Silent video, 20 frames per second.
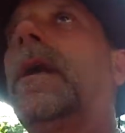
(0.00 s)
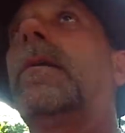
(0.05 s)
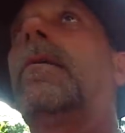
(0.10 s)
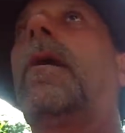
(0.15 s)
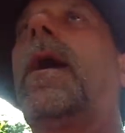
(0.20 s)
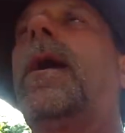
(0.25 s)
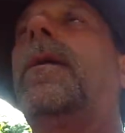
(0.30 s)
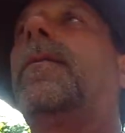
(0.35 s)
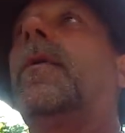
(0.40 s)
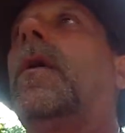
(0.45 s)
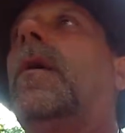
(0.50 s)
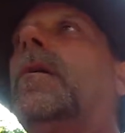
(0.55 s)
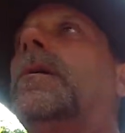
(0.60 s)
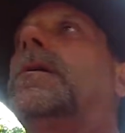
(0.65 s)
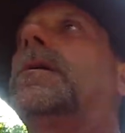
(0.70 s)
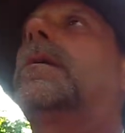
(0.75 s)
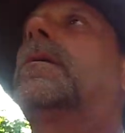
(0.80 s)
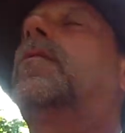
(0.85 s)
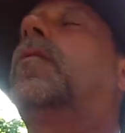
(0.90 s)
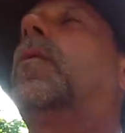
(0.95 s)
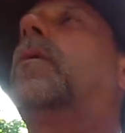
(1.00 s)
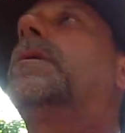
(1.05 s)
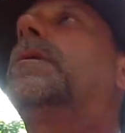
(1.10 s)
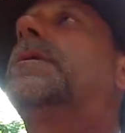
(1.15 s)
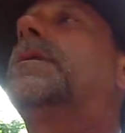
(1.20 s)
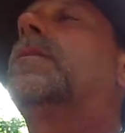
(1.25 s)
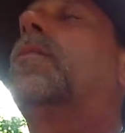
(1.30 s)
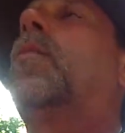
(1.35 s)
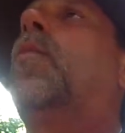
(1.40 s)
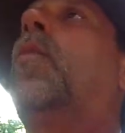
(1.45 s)
at graveyards.
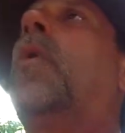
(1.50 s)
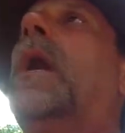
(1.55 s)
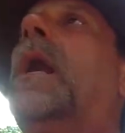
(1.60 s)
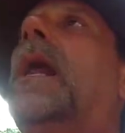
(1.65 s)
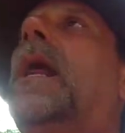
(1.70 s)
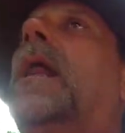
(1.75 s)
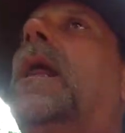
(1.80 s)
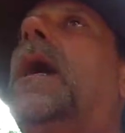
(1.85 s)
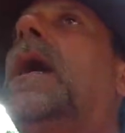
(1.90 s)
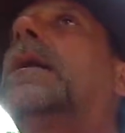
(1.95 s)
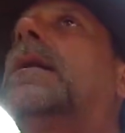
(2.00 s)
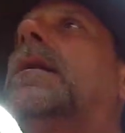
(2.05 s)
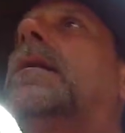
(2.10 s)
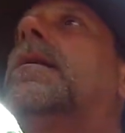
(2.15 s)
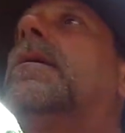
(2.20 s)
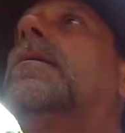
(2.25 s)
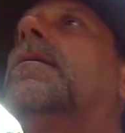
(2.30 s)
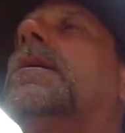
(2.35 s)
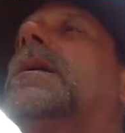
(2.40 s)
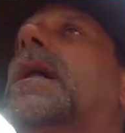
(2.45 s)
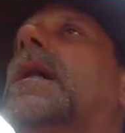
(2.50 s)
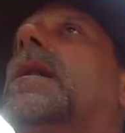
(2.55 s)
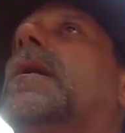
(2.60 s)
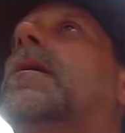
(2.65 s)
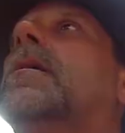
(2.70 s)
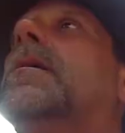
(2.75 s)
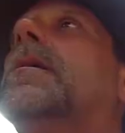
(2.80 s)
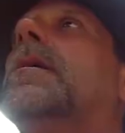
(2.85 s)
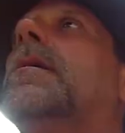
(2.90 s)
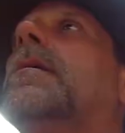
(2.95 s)
What I like to do is I
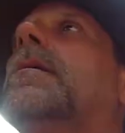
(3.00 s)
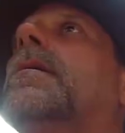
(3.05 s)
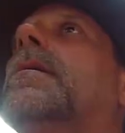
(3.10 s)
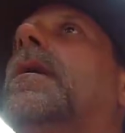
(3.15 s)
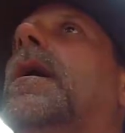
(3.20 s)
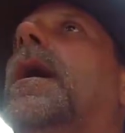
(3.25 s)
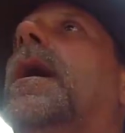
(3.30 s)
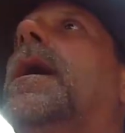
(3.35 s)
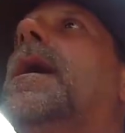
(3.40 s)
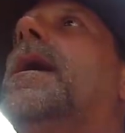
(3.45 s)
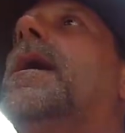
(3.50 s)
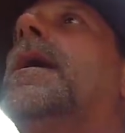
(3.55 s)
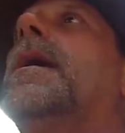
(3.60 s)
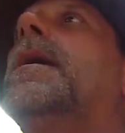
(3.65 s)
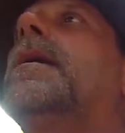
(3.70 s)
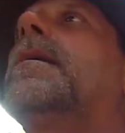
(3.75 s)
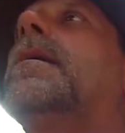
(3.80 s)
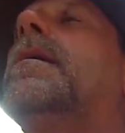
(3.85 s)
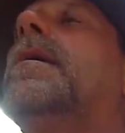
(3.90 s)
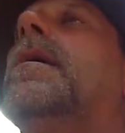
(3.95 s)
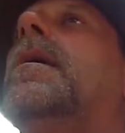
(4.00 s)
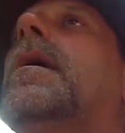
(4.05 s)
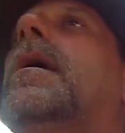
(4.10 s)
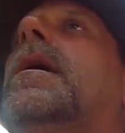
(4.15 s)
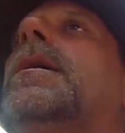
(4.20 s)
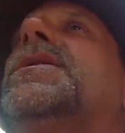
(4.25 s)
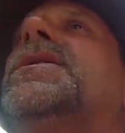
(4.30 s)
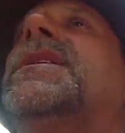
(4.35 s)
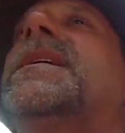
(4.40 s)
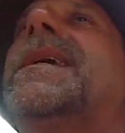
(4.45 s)
look and
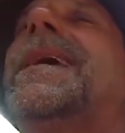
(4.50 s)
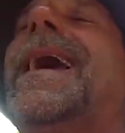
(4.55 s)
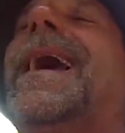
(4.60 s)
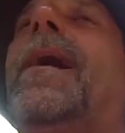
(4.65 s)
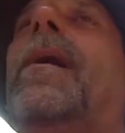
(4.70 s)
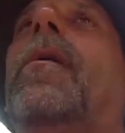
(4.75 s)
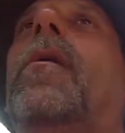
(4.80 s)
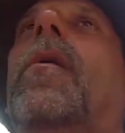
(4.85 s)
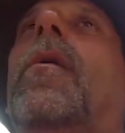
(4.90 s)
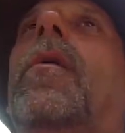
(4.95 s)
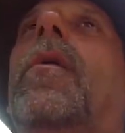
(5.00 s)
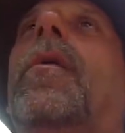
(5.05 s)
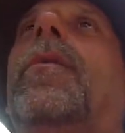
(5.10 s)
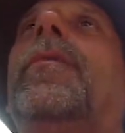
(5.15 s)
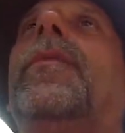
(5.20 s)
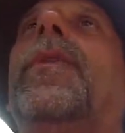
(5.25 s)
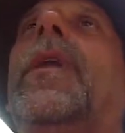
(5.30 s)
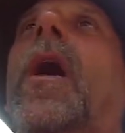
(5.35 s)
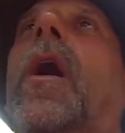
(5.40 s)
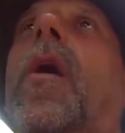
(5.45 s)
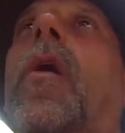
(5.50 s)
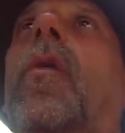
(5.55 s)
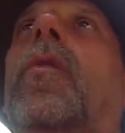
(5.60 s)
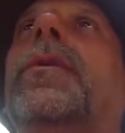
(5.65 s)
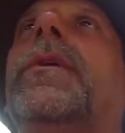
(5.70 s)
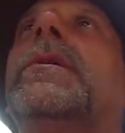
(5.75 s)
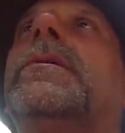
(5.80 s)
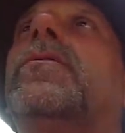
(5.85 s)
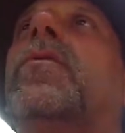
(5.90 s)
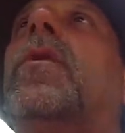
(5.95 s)
see how the
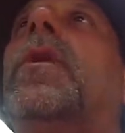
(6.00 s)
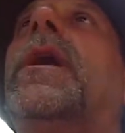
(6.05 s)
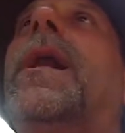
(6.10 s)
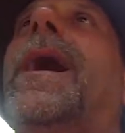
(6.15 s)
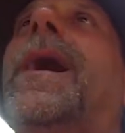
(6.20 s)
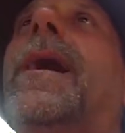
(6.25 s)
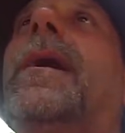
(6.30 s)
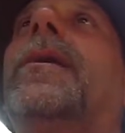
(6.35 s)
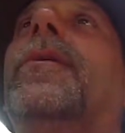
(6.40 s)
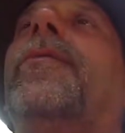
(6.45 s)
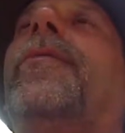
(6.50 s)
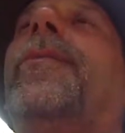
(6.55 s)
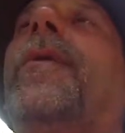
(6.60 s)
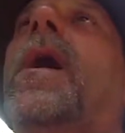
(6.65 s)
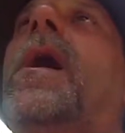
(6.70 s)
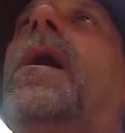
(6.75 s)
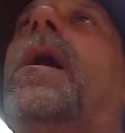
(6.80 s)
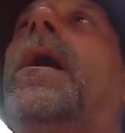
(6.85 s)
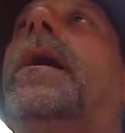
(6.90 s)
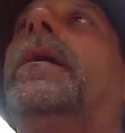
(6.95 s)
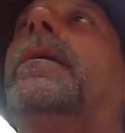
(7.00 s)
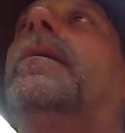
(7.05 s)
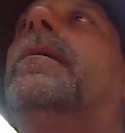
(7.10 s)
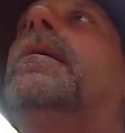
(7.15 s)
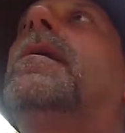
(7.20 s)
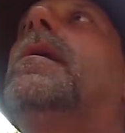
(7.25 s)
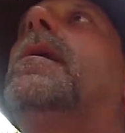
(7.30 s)
oldest one I can find.